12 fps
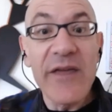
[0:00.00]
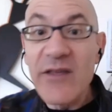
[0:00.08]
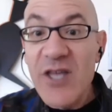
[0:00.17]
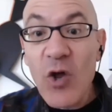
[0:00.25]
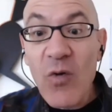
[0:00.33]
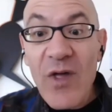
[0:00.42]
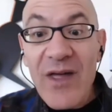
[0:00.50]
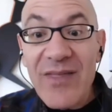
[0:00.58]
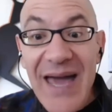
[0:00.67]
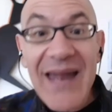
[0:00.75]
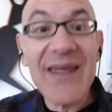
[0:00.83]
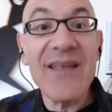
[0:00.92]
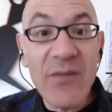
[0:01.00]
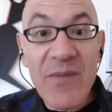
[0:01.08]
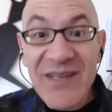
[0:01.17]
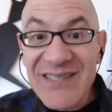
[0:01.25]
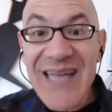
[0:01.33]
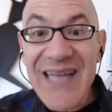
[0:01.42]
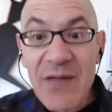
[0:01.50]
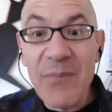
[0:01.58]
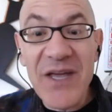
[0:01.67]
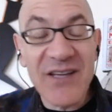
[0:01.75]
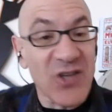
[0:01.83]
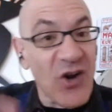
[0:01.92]
You know, that is a mistake,
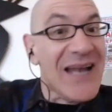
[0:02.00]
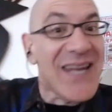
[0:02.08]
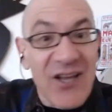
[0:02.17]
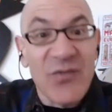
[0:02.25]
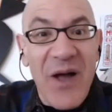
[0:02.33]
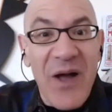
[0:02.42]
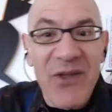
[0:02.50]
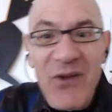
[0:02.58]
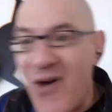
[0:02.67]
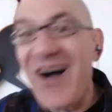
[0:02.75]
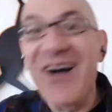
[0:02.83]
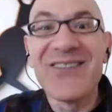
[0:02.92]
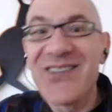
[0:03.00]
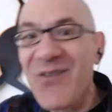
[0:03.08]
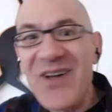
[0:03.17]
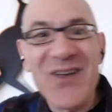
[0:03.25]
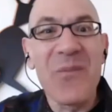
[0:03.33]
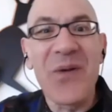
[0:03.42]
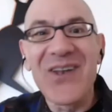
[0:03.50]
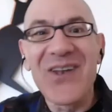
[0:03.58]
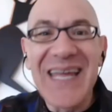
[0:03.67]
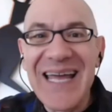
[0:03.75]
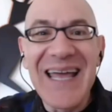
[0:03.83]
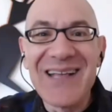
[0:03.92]
because your idea is probably wrong, so what you're
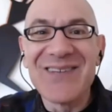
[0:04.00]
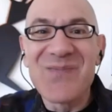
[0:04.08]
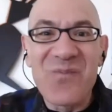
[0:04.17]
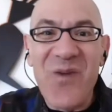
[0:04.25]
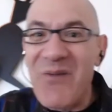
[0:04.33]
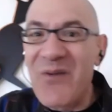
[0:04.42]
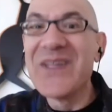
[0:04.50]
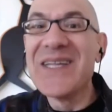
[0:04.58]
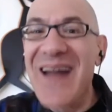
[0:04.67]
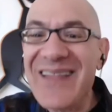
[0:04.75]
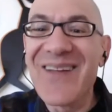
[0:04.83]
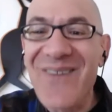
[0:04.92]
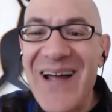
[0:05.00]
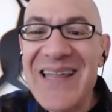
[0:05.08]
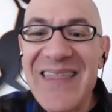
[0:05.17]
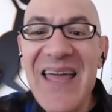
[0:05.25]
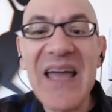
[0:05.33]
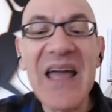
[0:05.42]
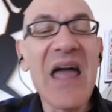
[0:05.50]
building is probably not the right thing.